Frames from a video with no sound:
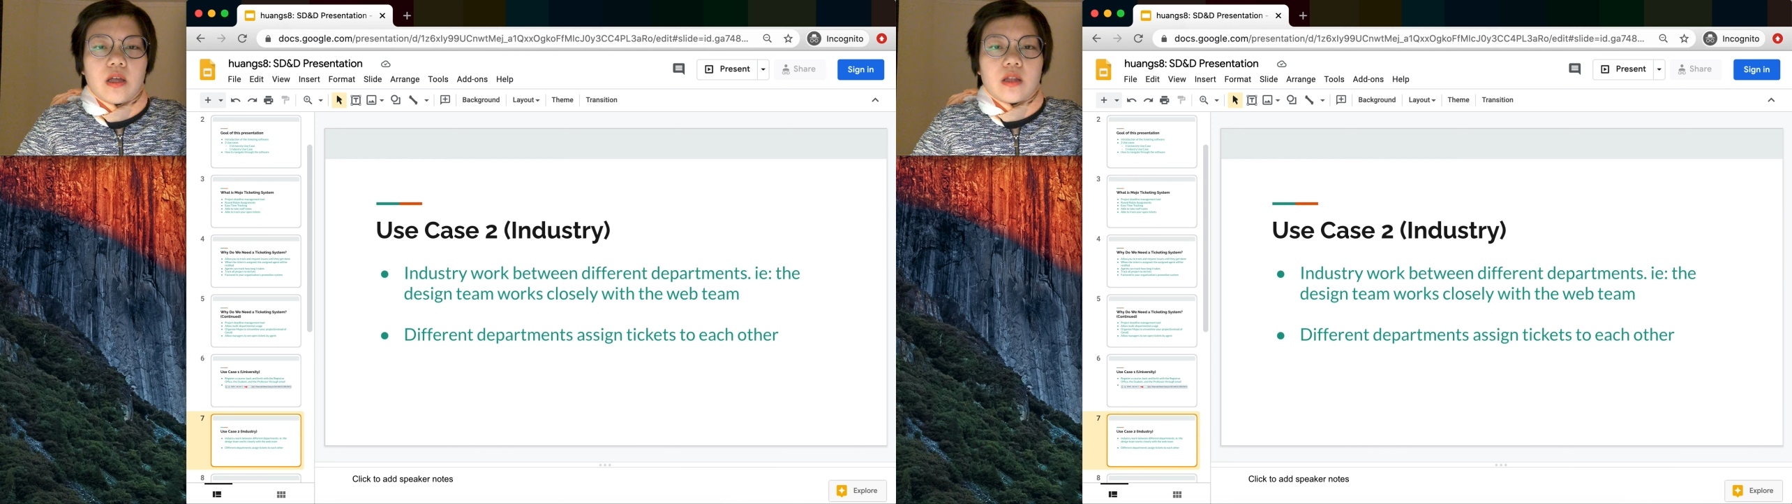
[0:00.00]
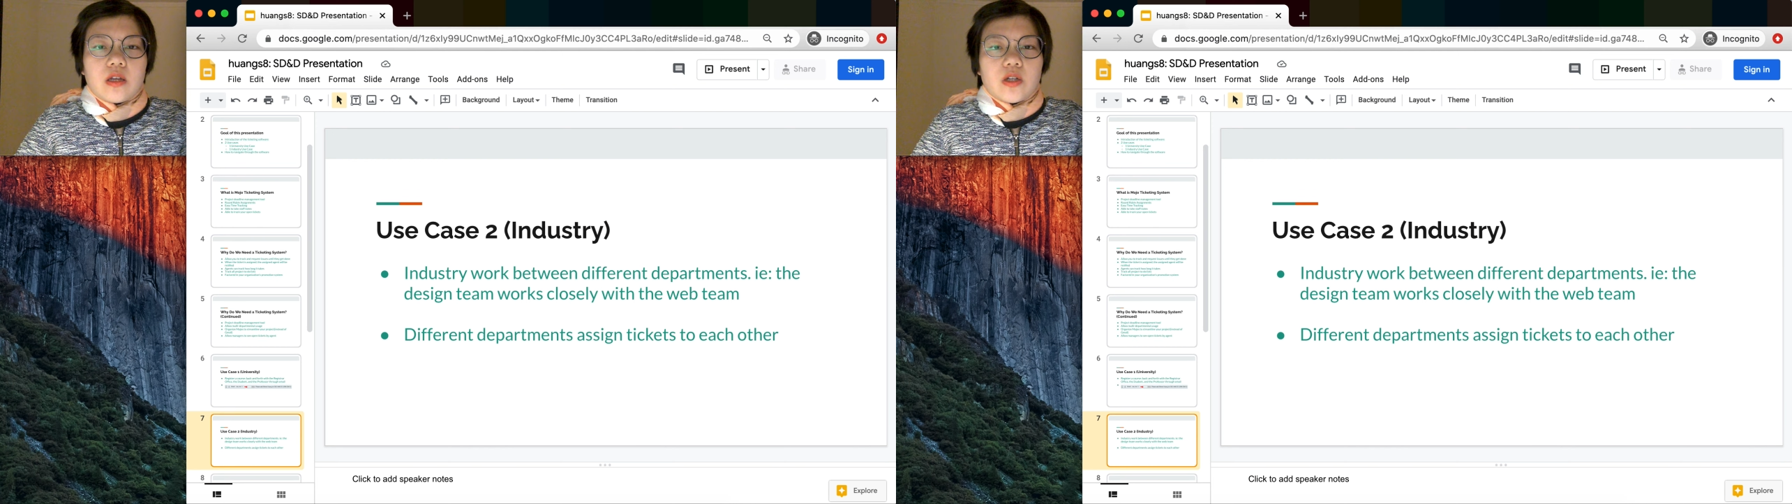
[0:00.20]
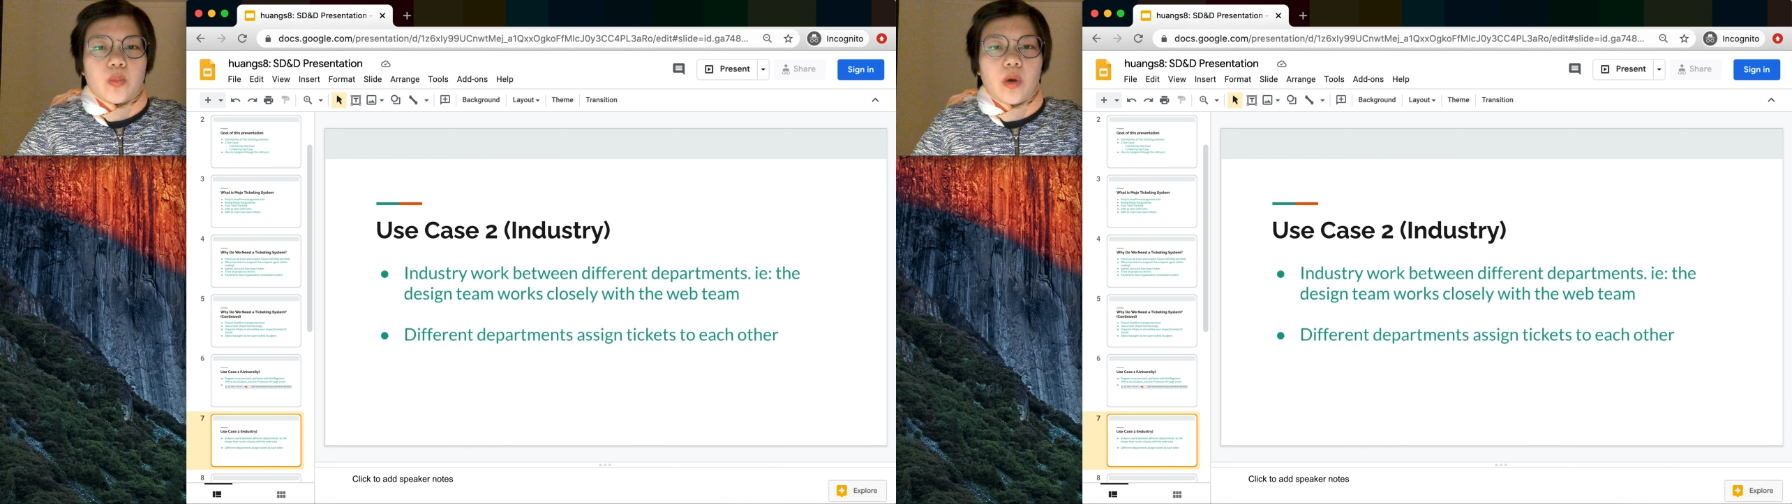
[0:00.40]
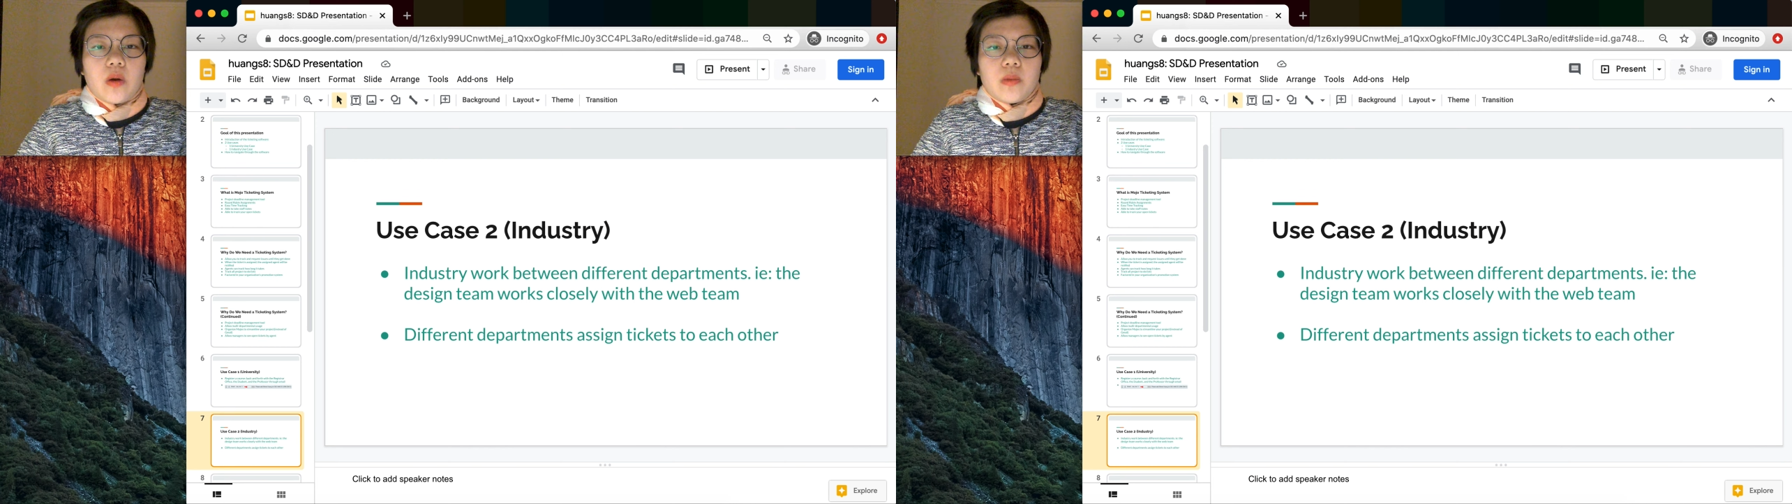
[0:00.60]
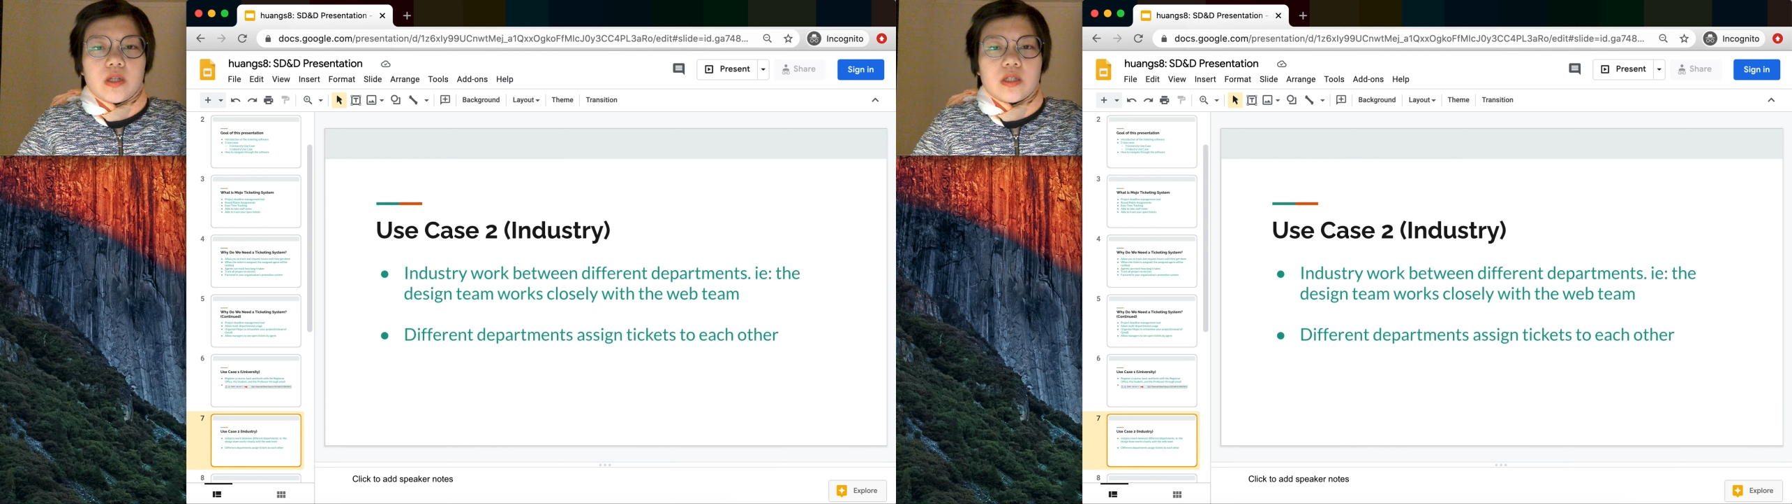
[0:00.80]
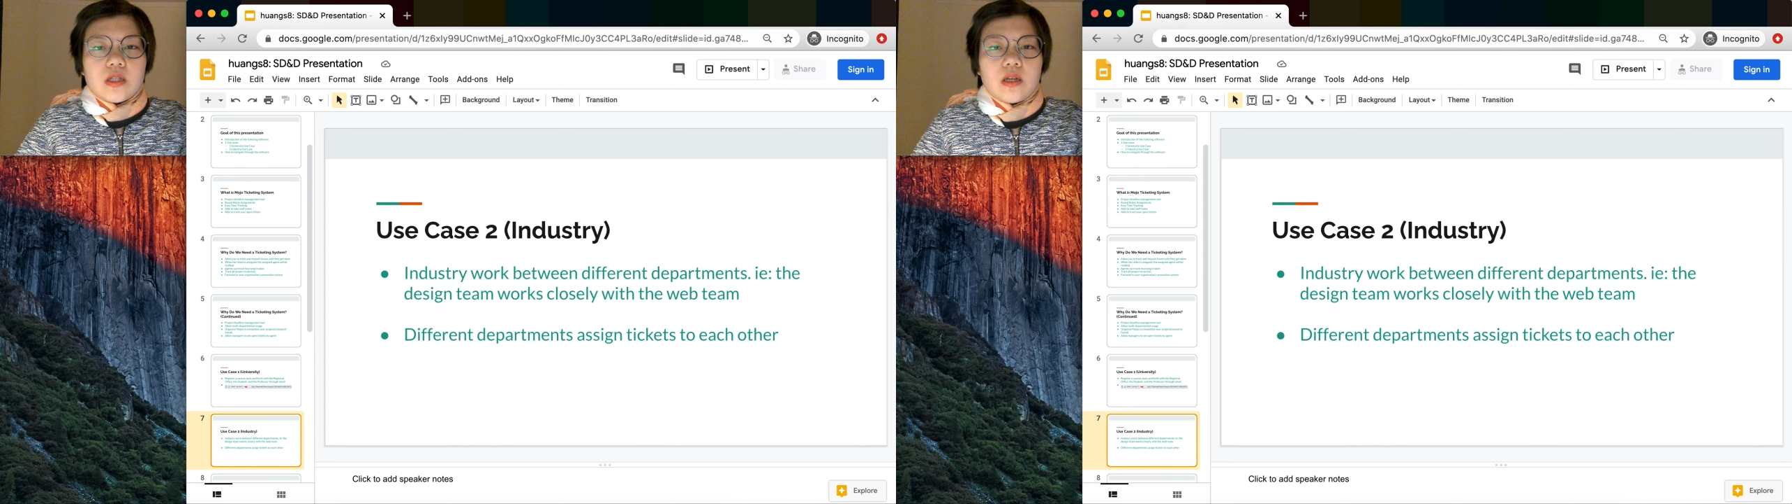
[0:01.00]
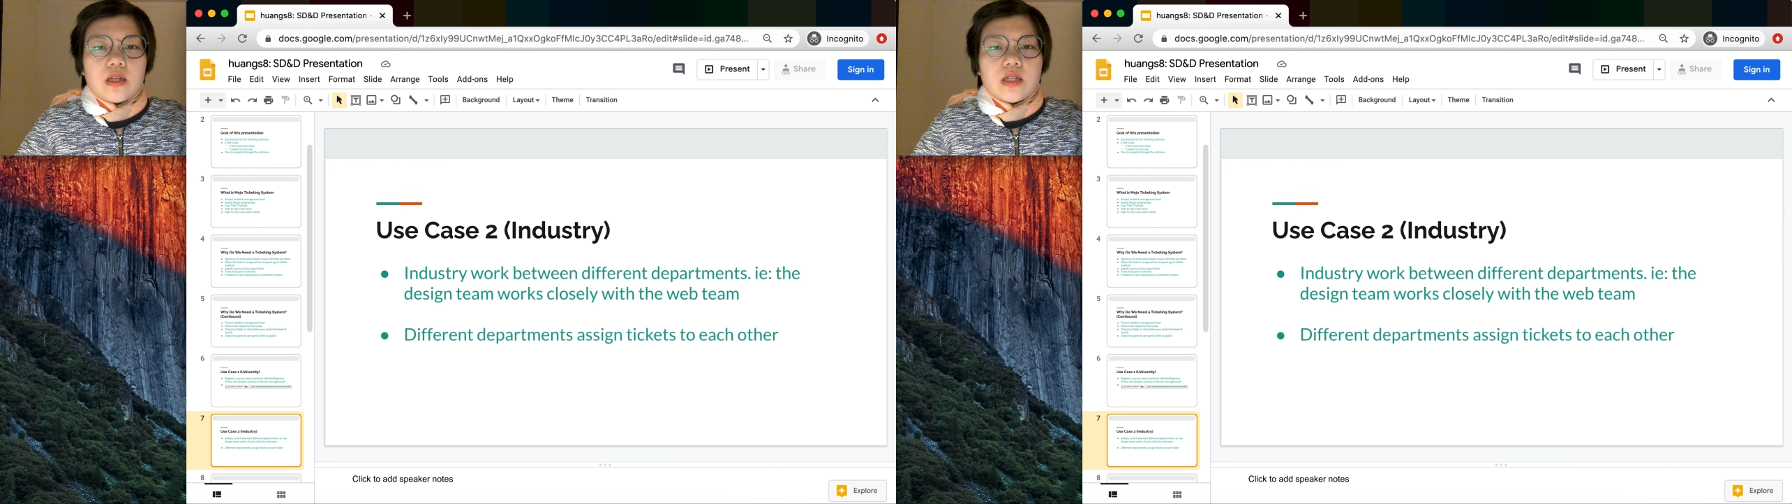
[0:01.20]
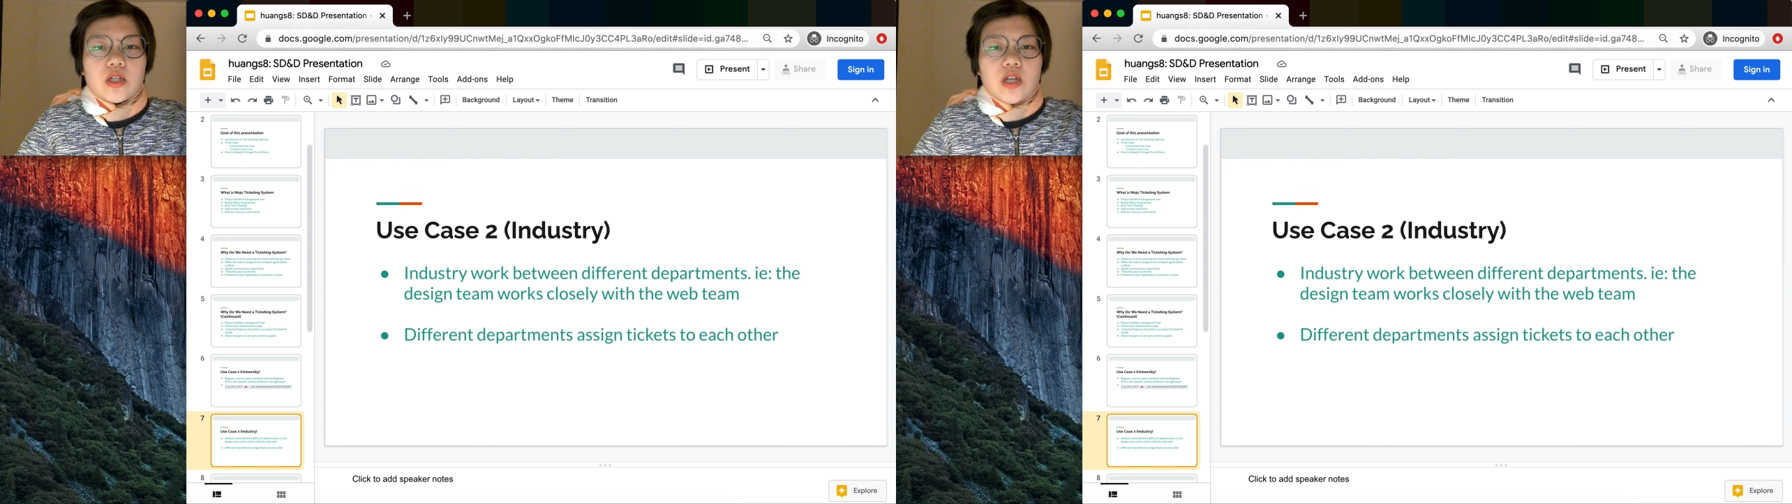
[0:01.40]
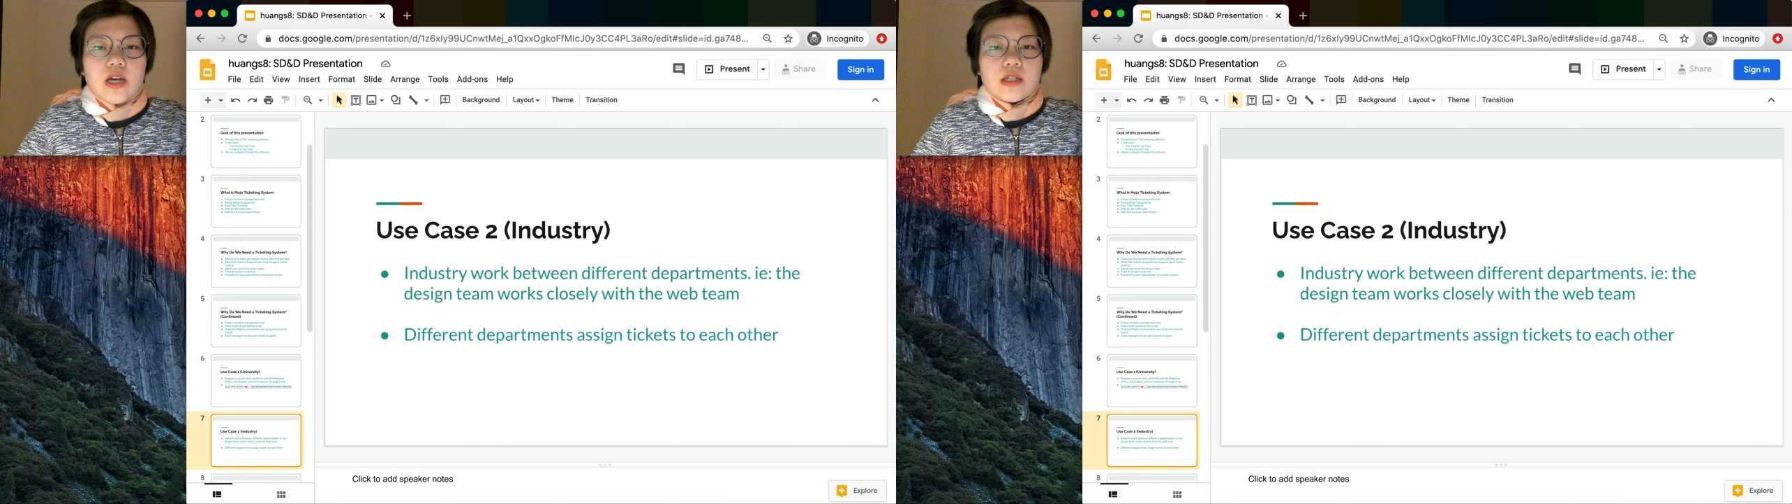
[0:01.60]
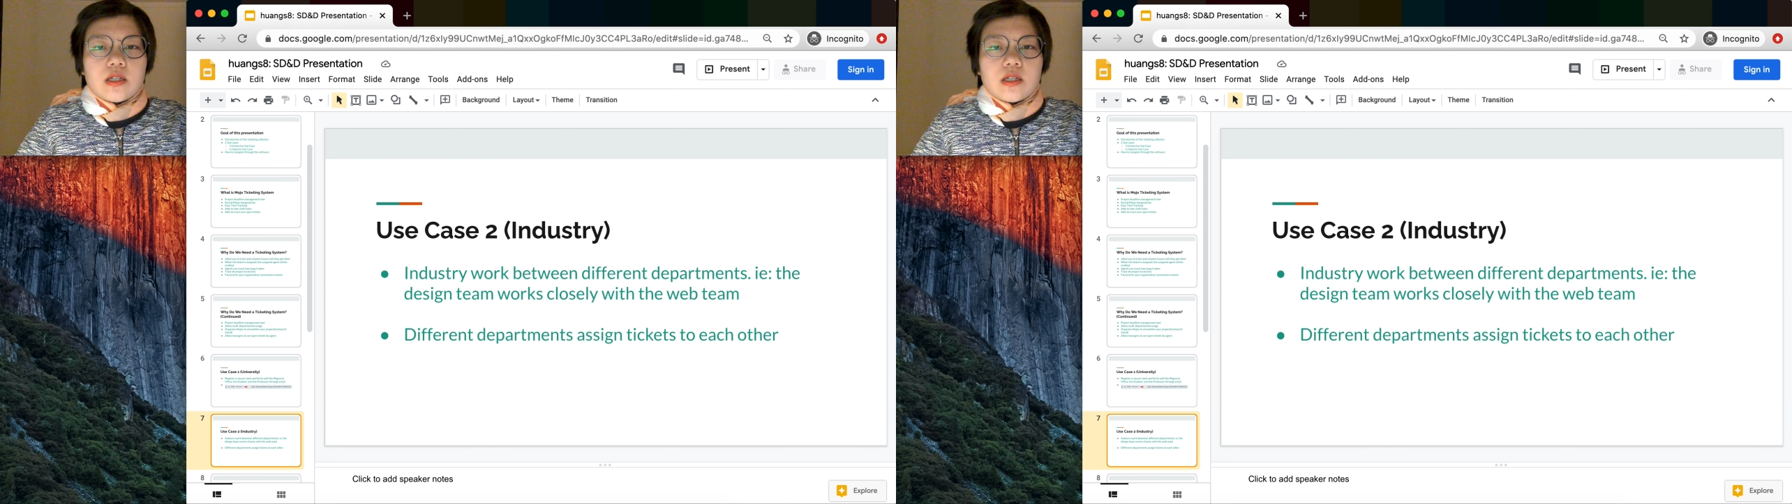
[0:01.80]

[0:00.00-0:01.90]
There are departments such as